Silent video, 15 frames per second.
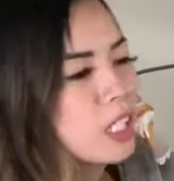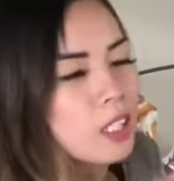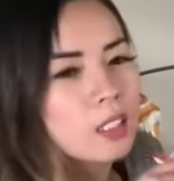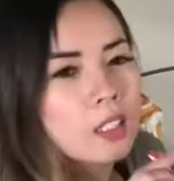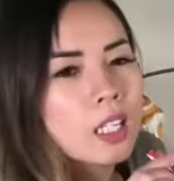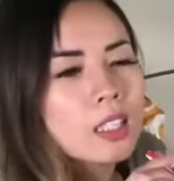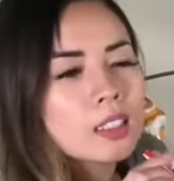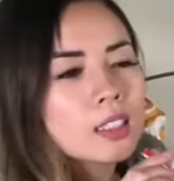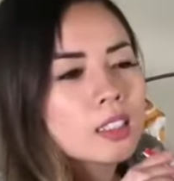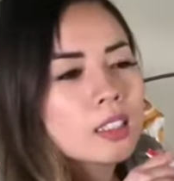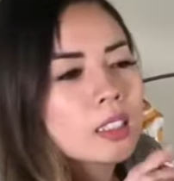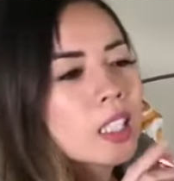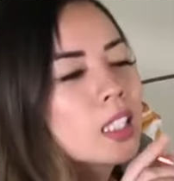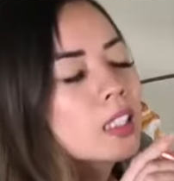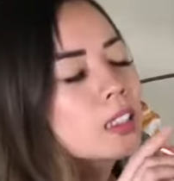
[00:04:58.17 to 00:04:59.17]
You're welcome.
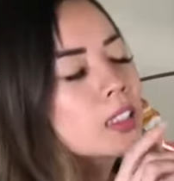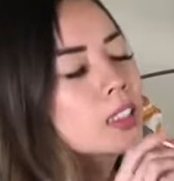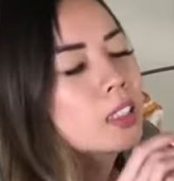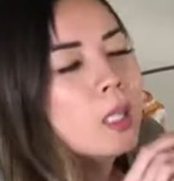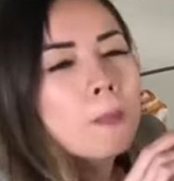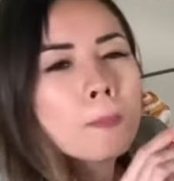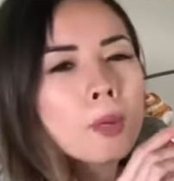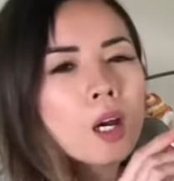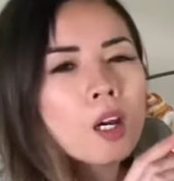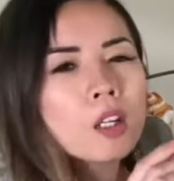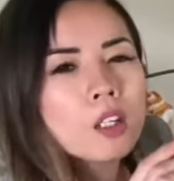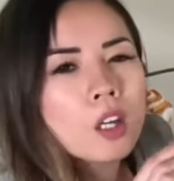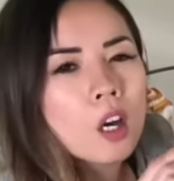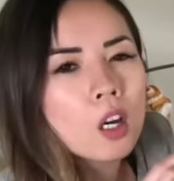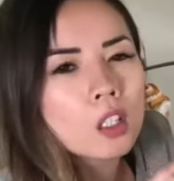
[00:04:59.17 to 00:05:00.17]
Let's sip
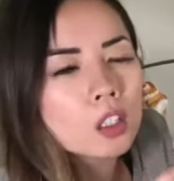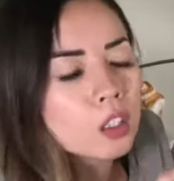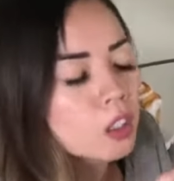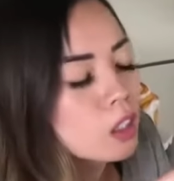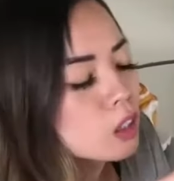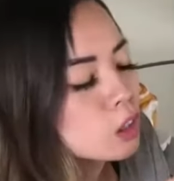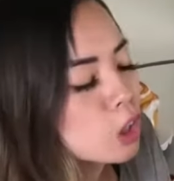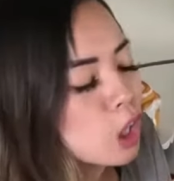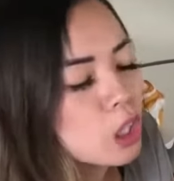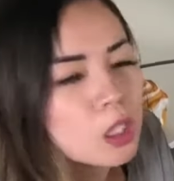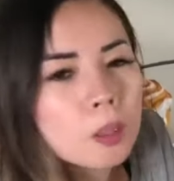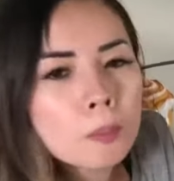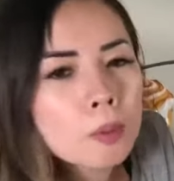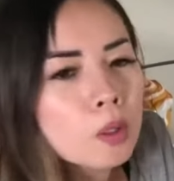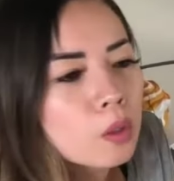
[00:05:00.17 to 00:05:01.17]
on our
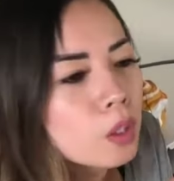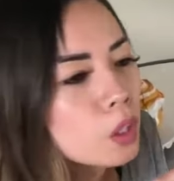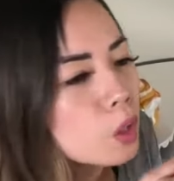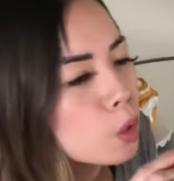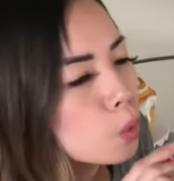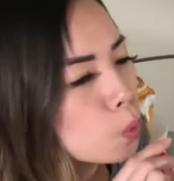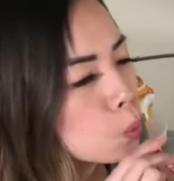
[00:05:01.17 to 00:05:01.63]
chocolate milk.